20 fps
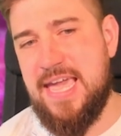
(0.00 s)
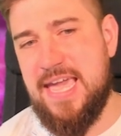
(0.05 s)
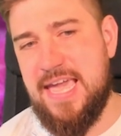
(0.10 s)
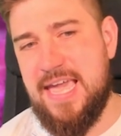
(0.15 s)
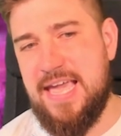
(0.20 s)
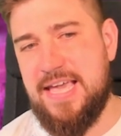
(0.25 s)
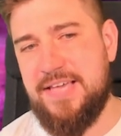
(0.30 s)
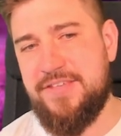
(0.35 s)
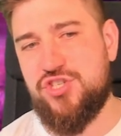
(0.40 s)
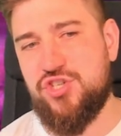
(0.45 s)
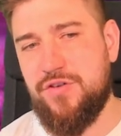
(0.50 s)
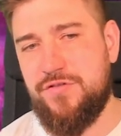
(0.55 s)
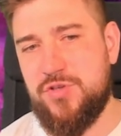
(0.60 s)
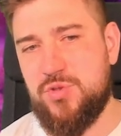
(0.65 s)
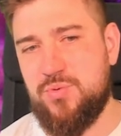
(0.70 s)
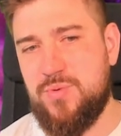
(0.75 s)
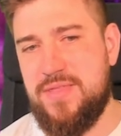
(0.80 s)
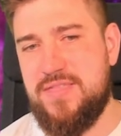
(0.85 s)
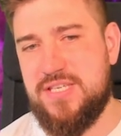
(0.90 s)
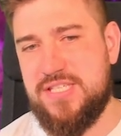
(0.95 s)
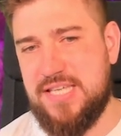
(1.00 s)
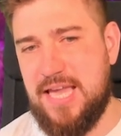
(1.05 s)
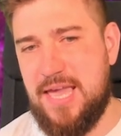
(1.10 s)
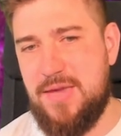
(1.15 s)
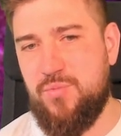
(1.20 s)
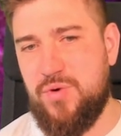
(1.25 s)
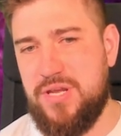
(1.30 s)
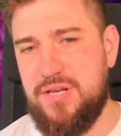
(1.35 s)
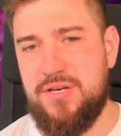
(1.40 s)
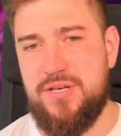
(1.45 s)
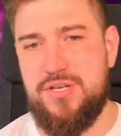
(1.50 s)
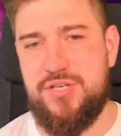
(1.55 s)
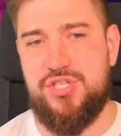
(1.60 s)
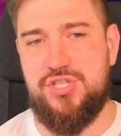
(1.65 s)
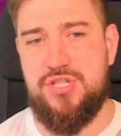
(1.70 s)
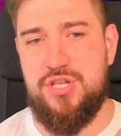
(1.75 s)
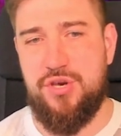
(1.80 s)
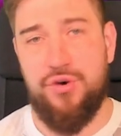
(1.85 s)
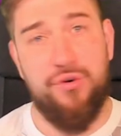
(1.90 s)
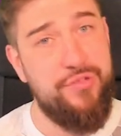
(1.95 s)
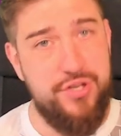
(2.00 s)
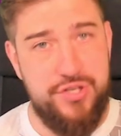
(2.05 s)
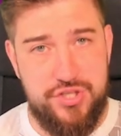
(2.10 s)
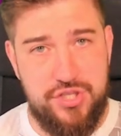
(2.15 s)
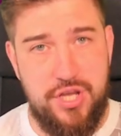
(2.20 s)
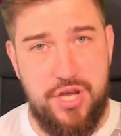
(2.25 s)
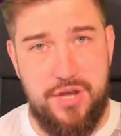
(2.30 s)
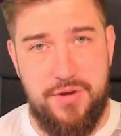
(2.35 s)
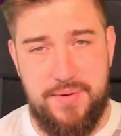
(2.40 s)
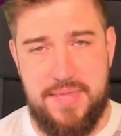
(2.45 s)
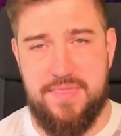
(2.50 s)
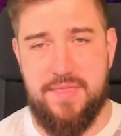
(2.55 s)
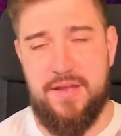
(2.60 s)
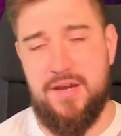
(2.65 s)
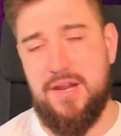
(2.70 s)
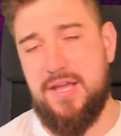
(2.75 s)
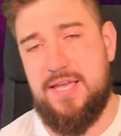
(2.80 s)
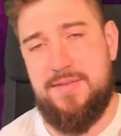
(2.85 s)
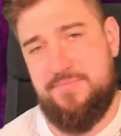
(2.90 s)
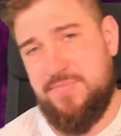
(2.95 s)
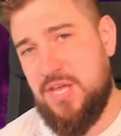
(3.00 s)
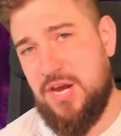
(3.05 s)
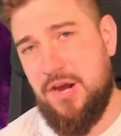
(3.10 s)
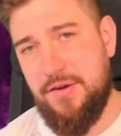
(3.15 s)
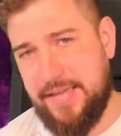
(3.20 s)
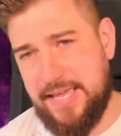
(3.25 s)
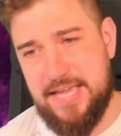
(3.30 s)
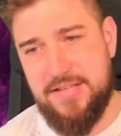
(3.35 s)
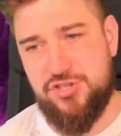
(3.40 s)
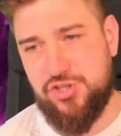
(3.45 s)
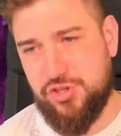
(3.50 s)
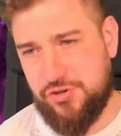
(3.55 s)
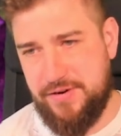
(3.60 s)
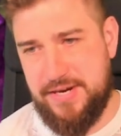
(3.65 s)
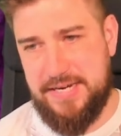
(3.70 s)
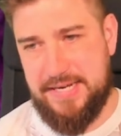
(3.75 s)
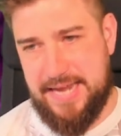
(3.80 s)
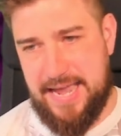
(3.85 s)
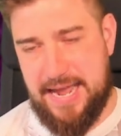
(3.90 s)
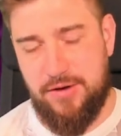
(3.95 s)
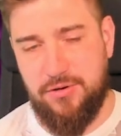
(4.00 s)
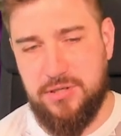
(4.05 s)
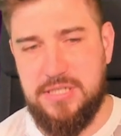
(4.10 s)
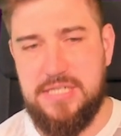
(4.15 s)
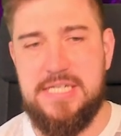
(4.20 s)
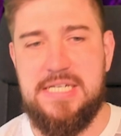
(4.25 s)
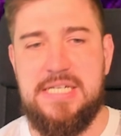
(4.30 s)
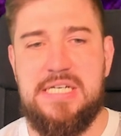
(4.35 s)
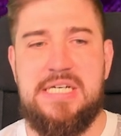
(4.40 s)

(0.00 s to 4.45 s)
it suffers with the same weakness the others do in that it gets screened out.